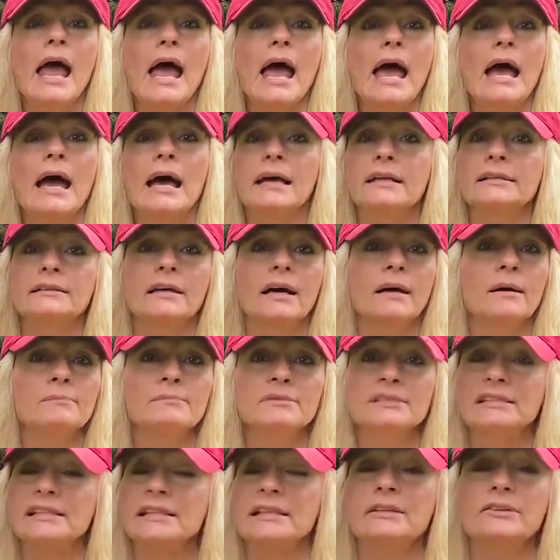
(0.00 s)
and
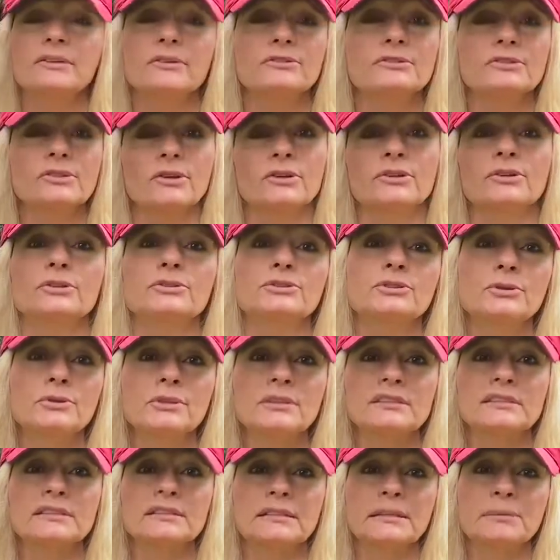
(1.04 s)
mosquitoes are
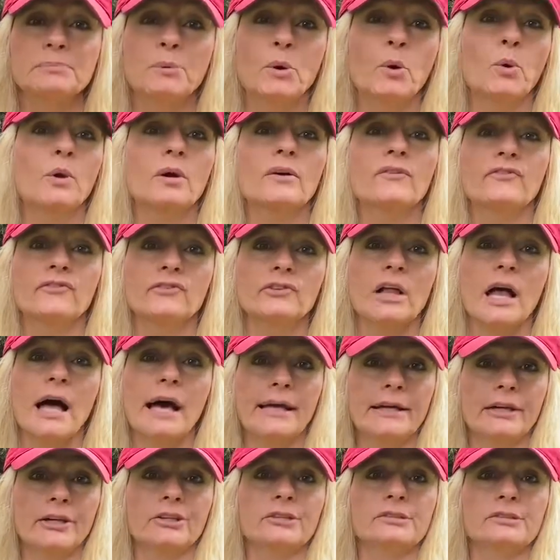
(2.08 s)
notoriously poor
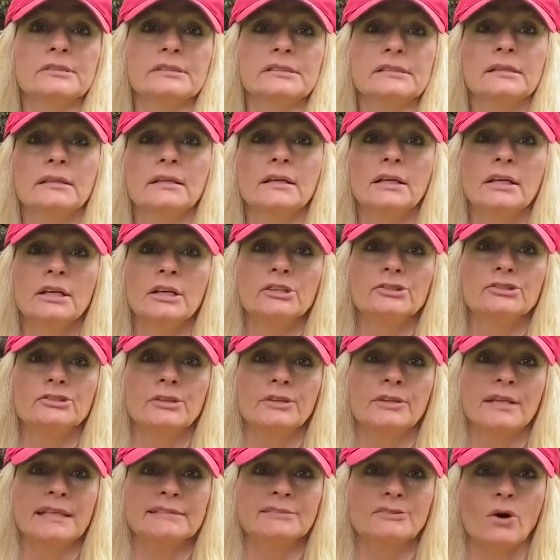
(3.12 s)
flyers, so
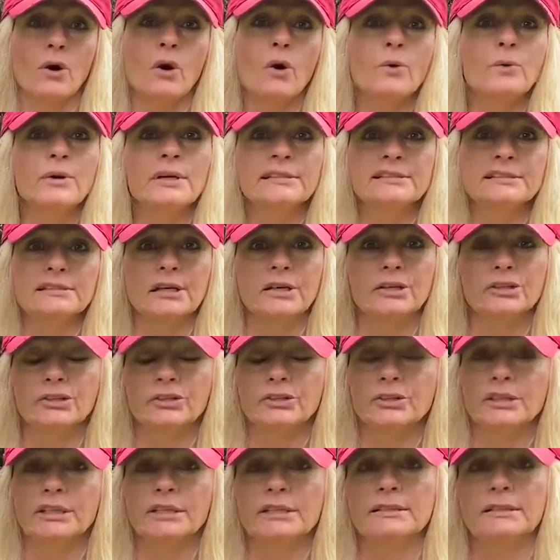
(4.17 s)
that's always a
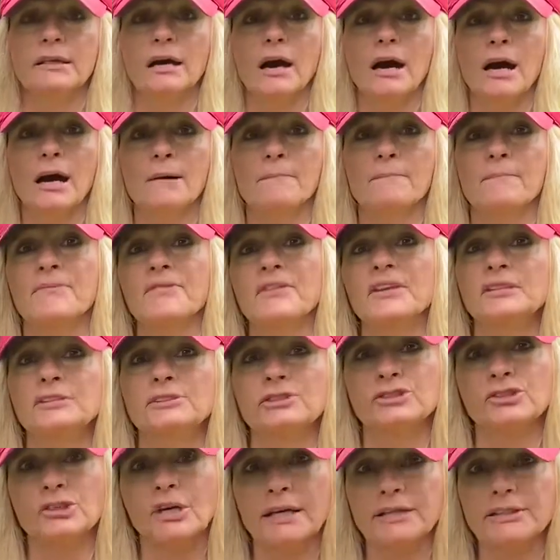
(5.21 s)
good thing to
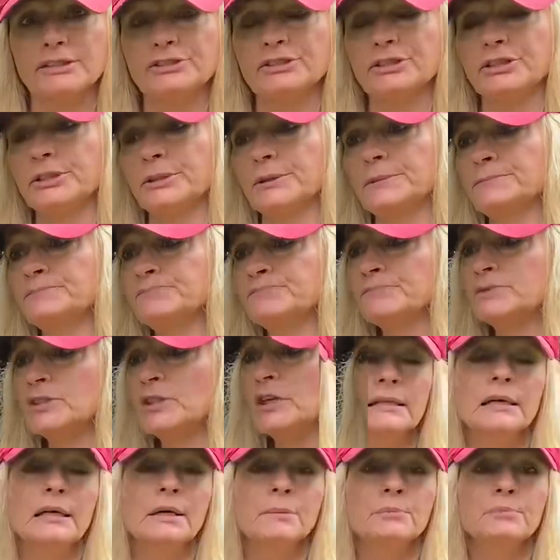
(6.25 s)
try to do.
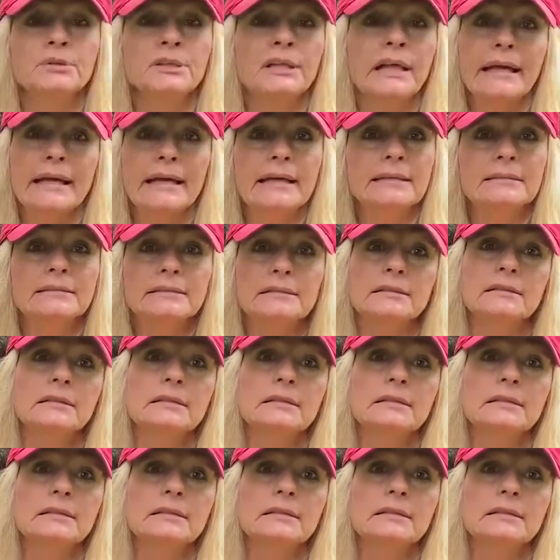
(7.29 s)
Plant